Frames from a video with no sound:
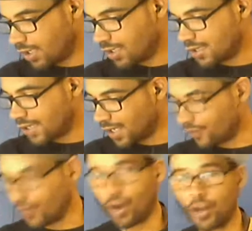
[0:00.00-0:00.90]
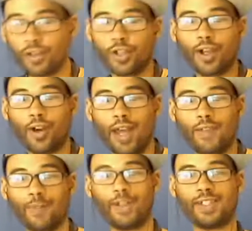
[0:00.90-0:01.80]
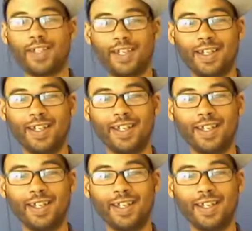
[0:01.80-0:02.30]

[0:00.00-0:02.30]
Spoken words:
Second of all, you can go ahead and visit